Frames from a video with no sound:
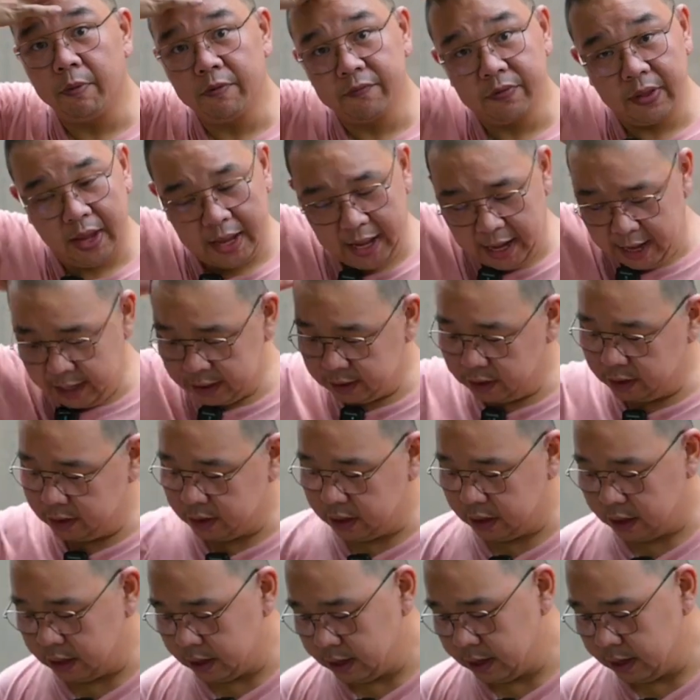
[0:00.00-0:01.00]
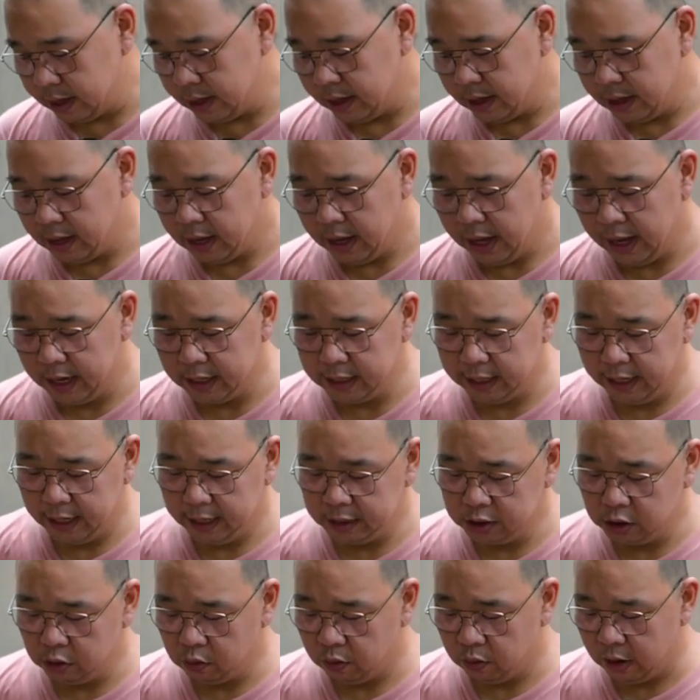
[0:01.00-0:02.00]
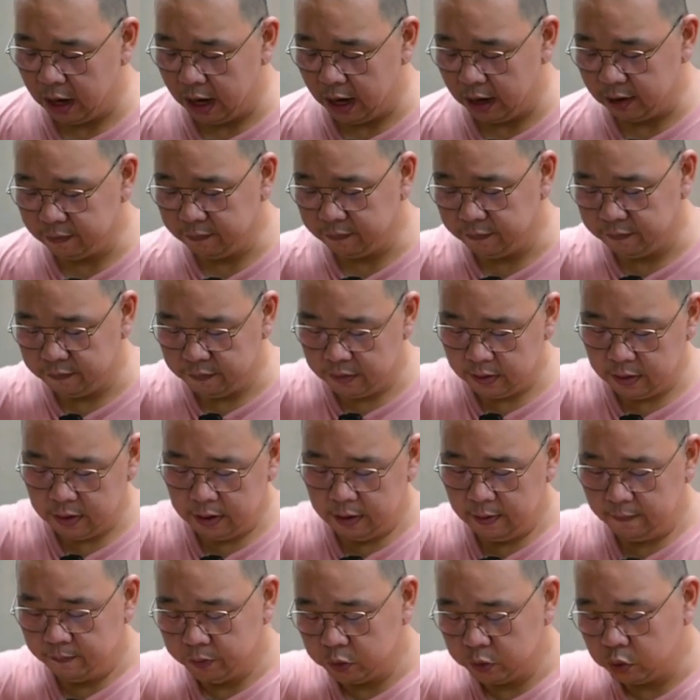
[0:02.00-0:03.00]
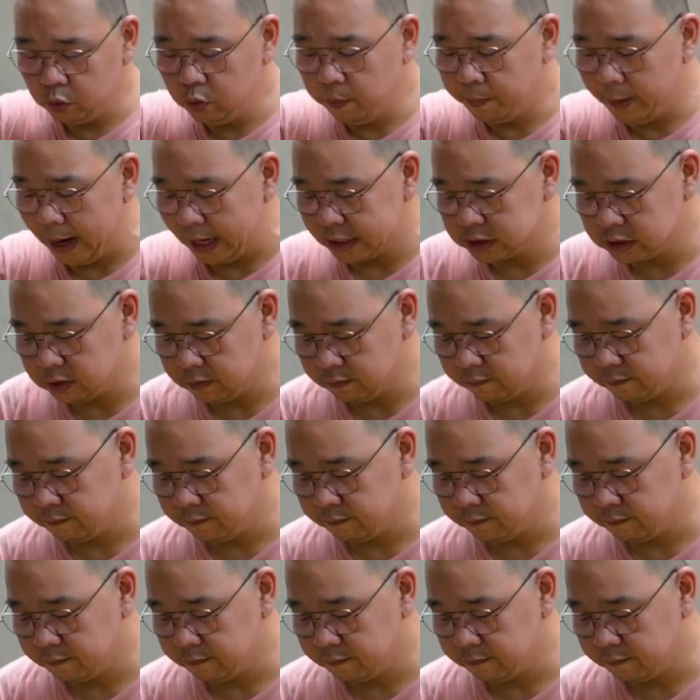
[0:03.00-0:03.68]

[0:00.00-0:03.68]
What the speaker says: of the head. And then you have two passive